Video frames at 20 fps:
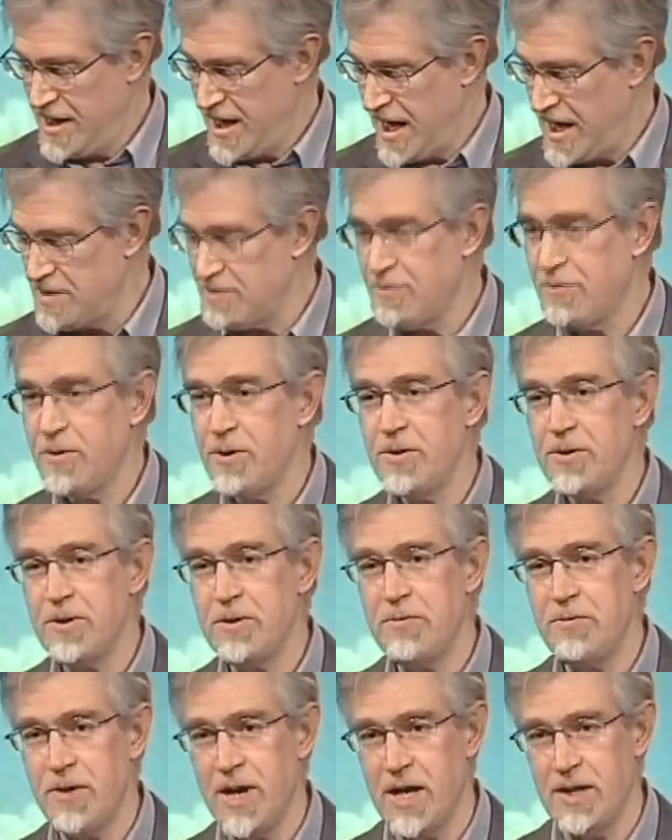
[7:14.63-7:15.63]
And
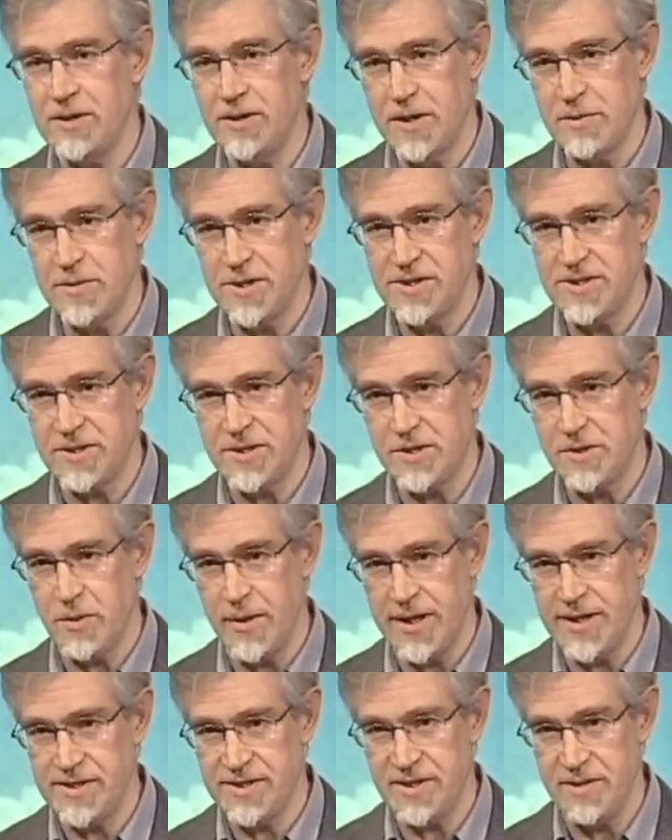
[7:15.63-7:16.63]
further following Mr.
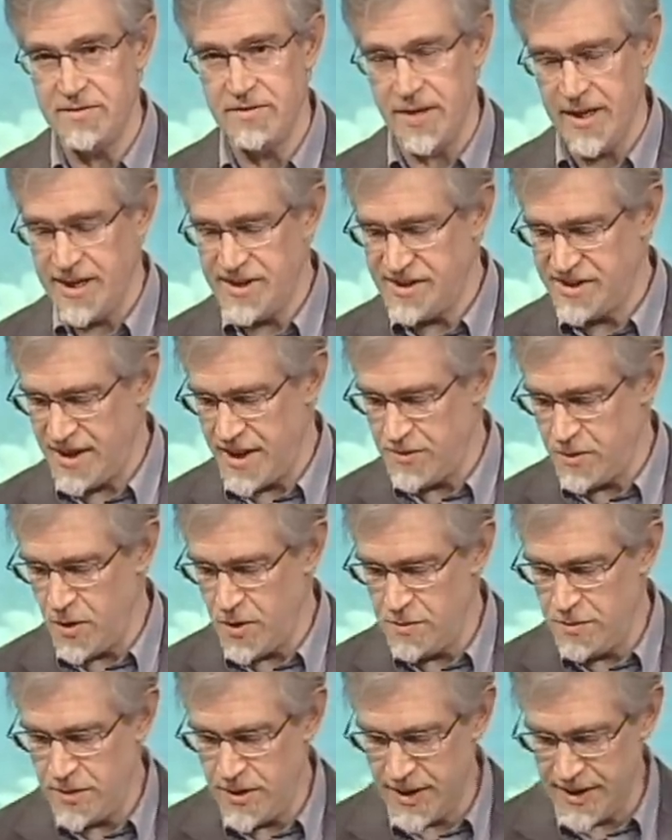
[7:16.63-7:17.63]
Twain's advice, I
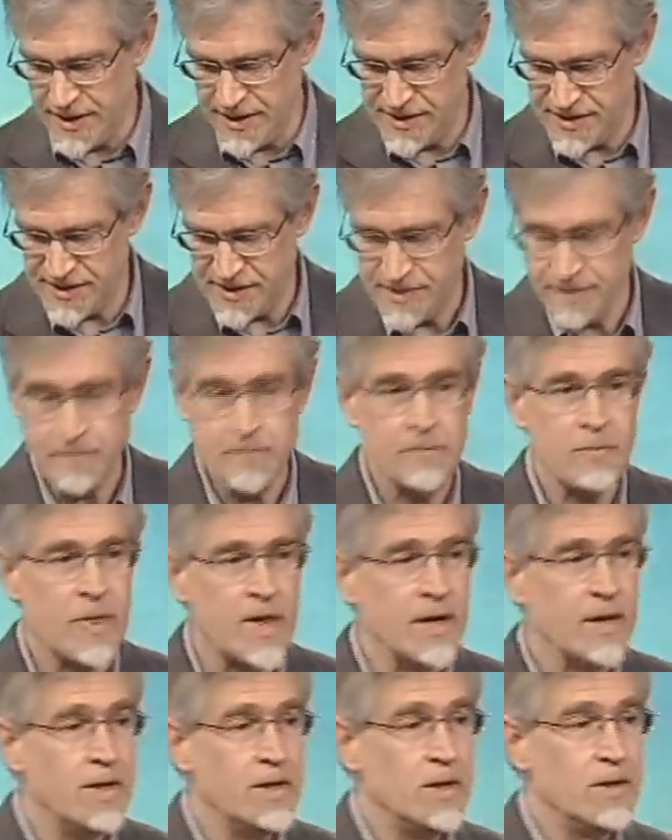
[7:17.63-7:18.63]
wrote books.
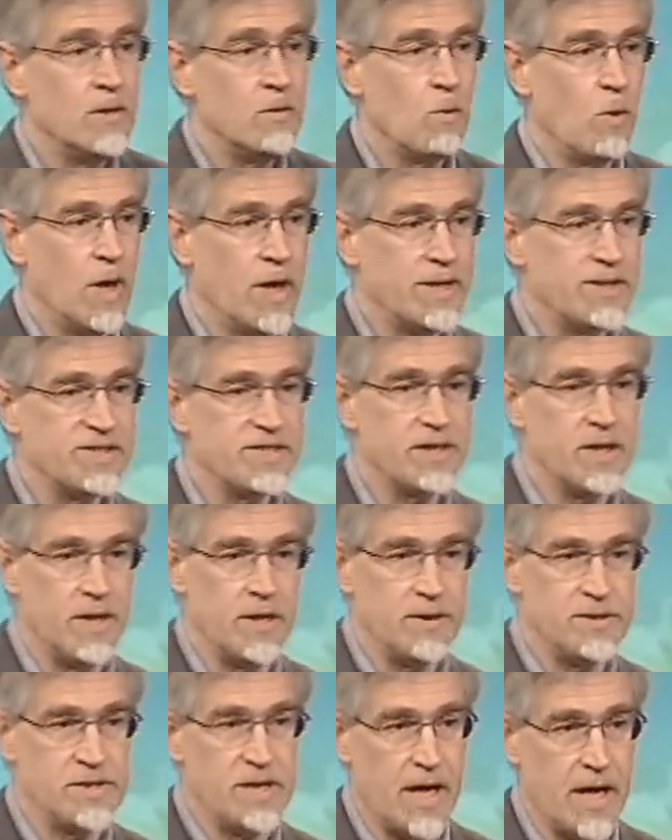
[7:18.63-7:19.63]
One is
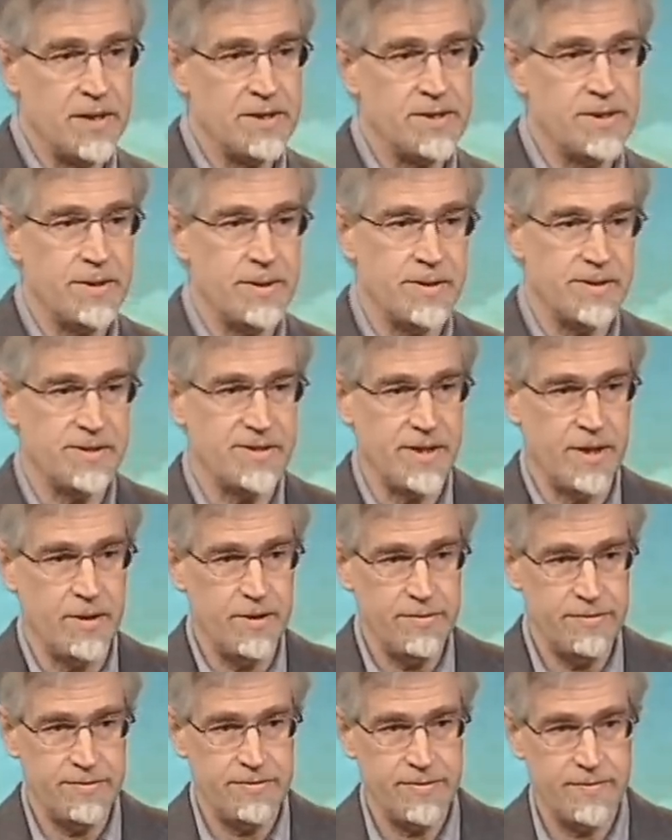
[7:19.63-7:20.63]
called Doctor
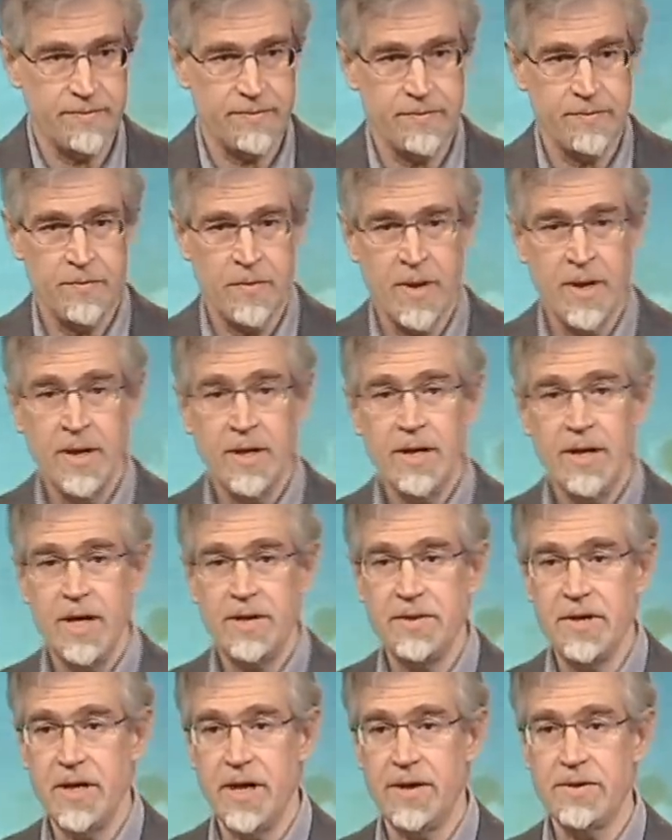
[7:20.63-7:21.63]
Yourself,
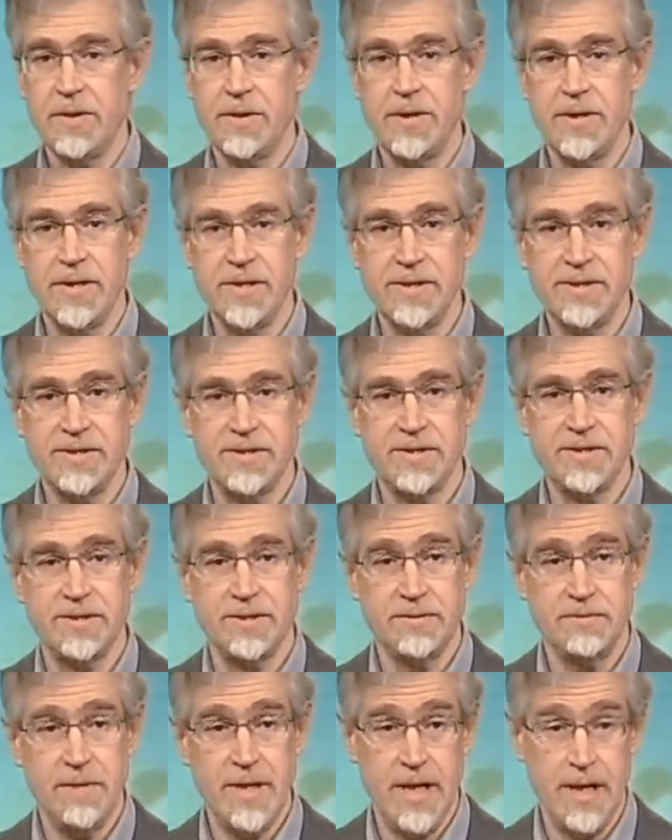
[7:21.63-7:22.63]
and the other
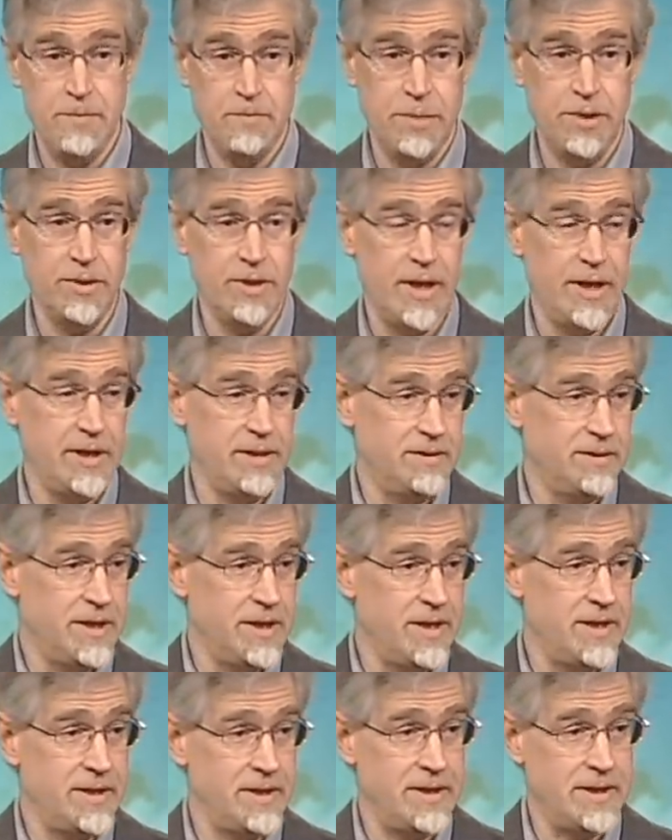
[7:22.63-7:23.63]
is
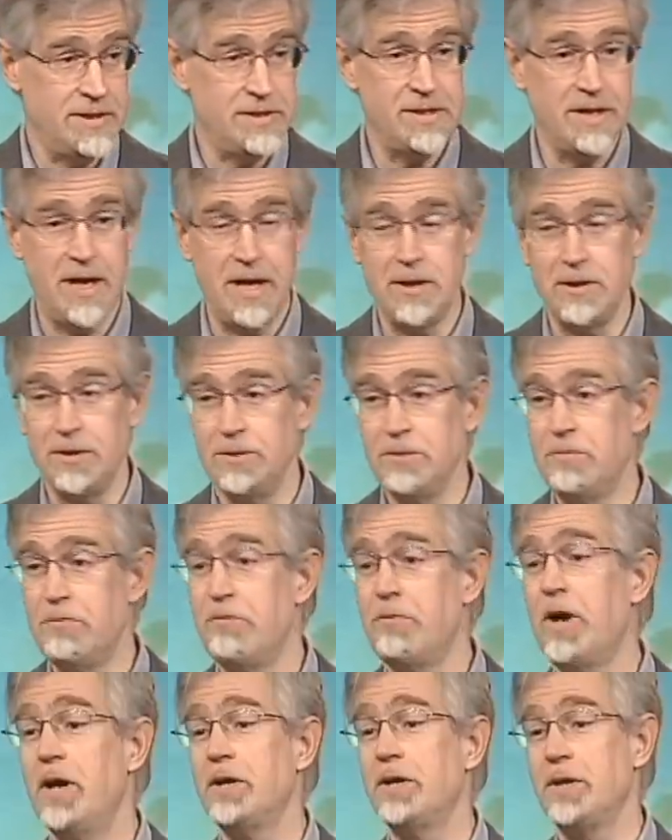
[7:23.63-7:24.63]
impolitely entitled
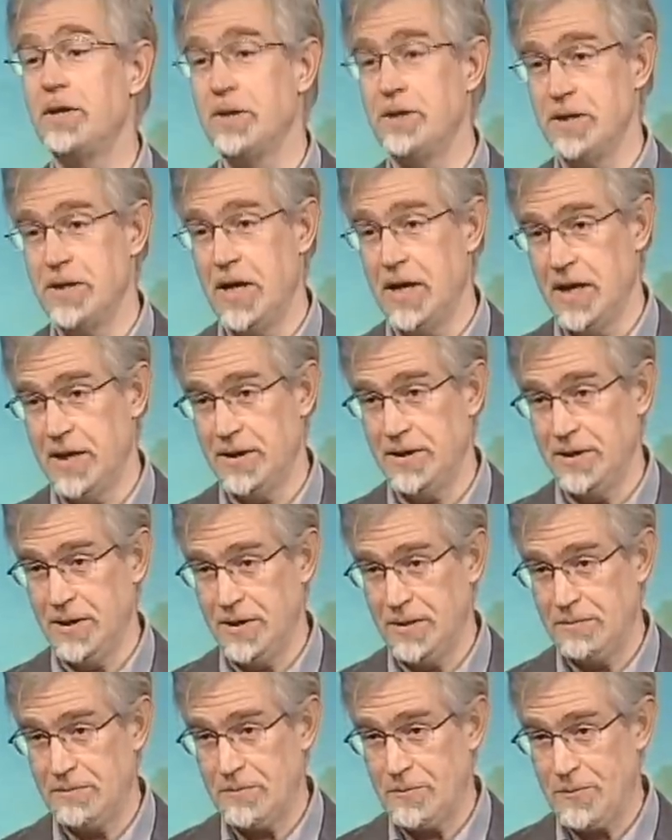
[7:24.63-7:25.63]
Fire Your
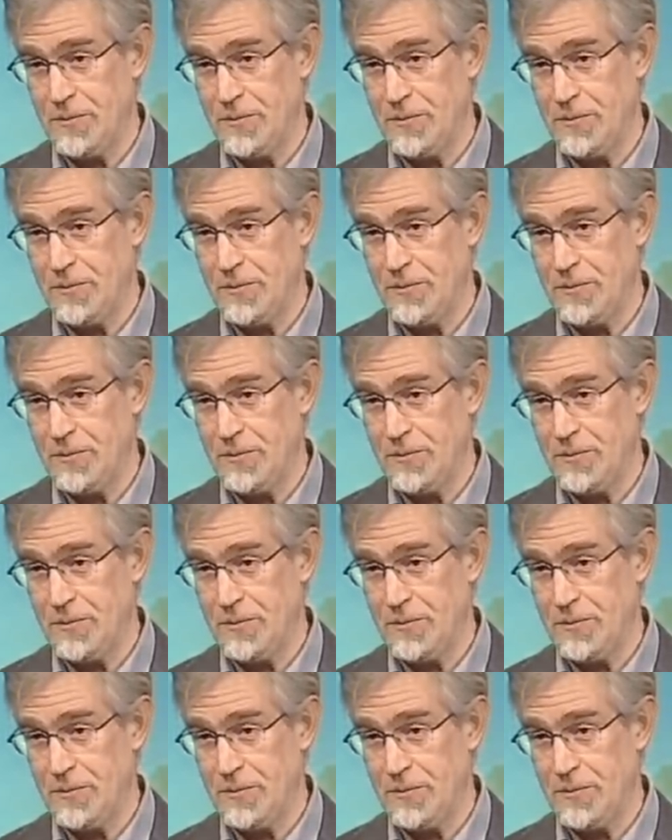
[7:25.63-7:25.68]
Doctor.